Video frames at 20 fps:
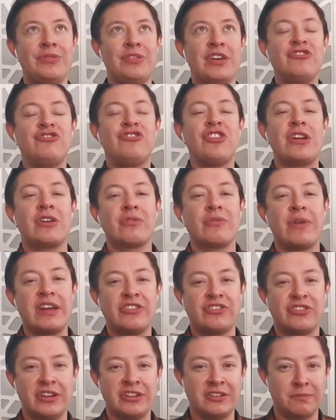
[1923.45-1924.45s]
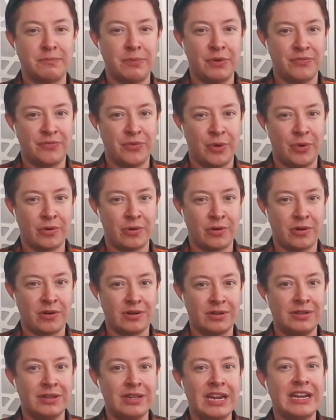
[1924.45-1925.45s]
the generations
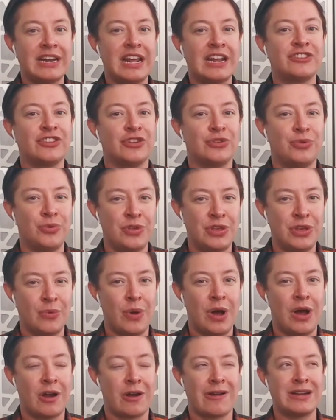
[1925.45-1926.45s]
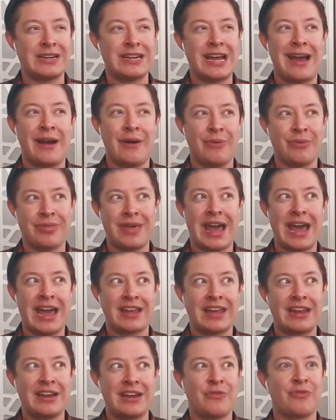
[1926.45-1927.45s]
before leading to who you are and how
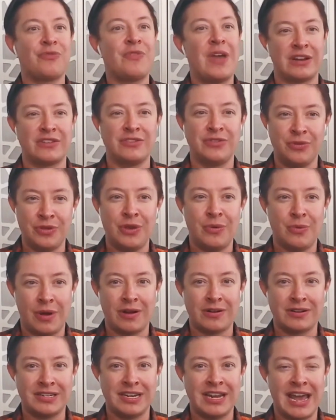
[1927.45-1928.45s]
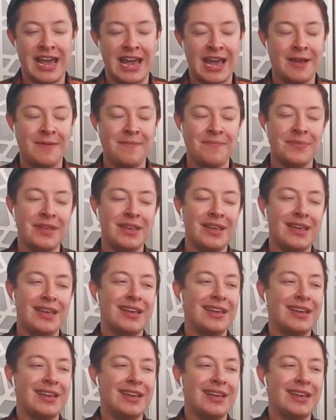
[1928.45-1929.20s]
that can affect who you are today.